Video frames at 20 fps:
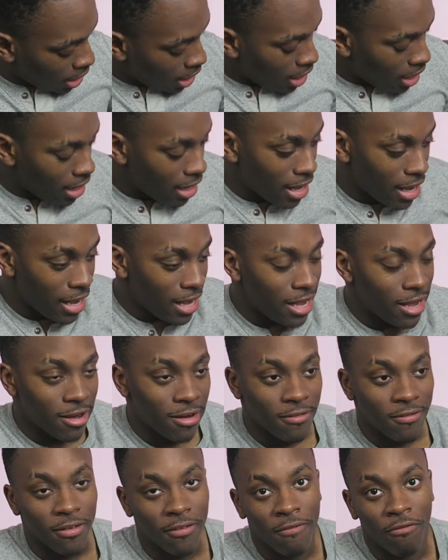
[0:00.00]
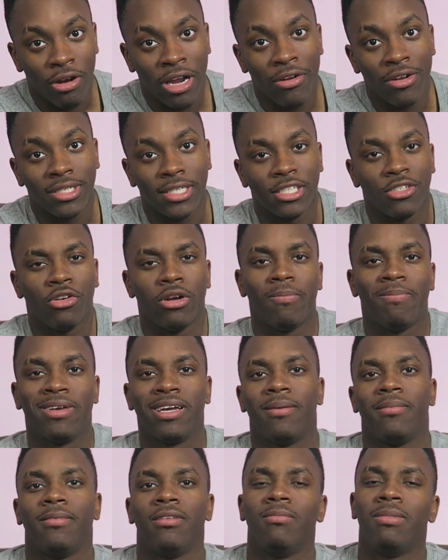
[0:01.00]
I have a fragrance that's starting to
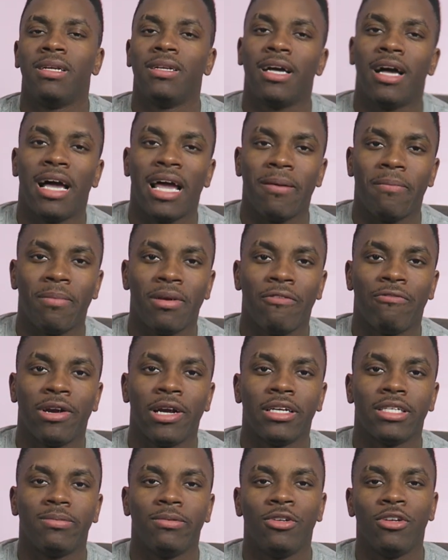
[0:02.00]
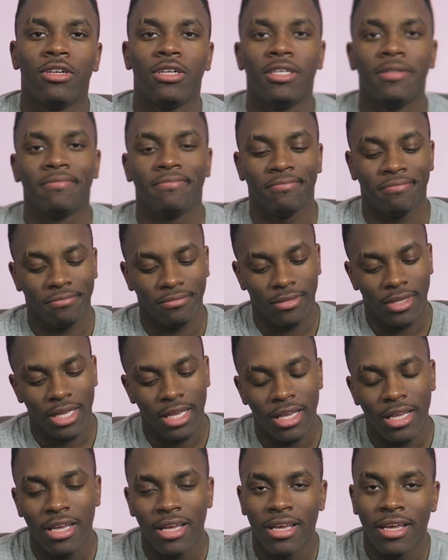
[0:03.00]
pick up a little bit of the hype in the fragrance community.
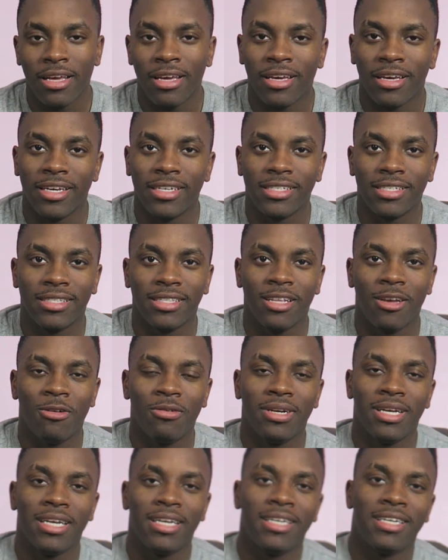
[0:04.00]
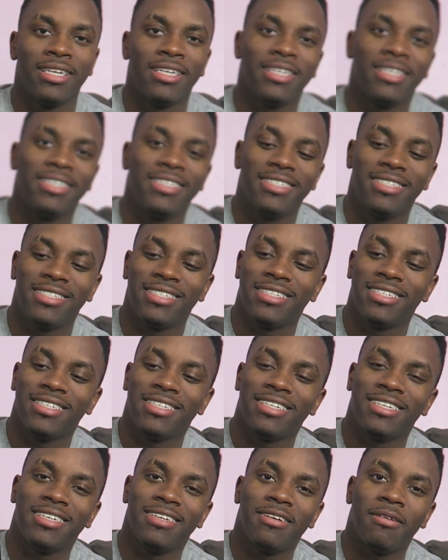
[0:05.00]
This is known as
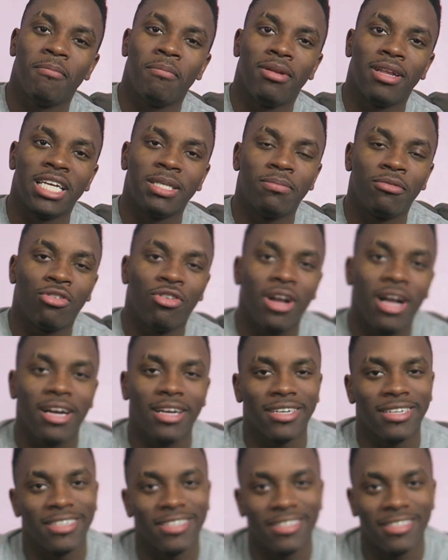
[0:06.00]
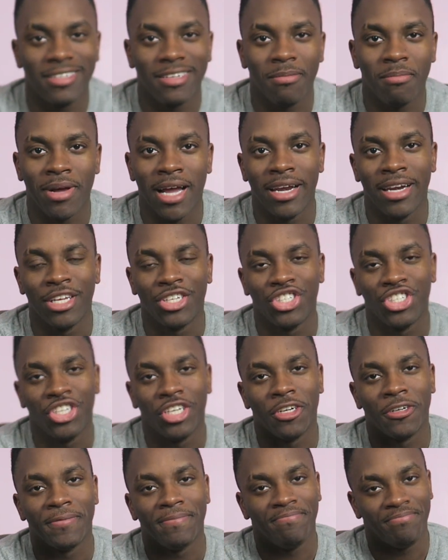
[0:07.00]
Blessed Baraka by
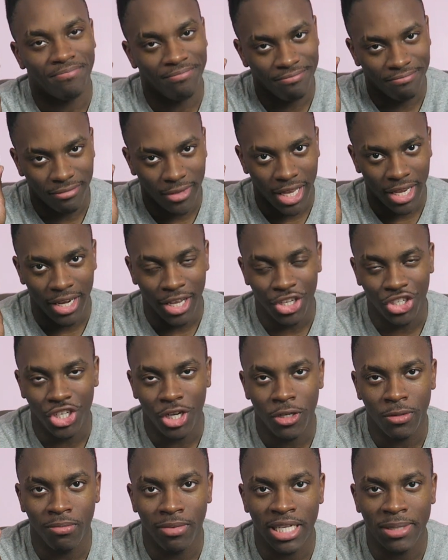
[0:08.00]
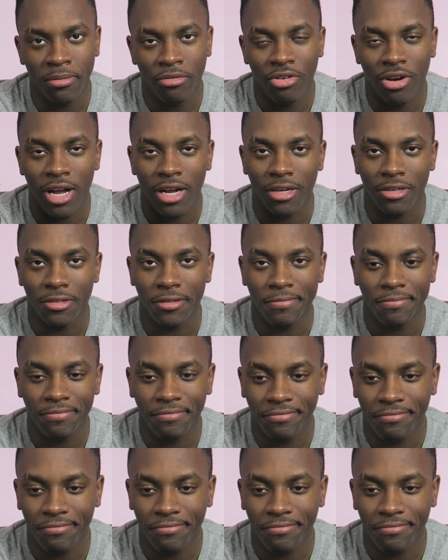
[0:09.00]
Initio. Initio's Blessed Baraka.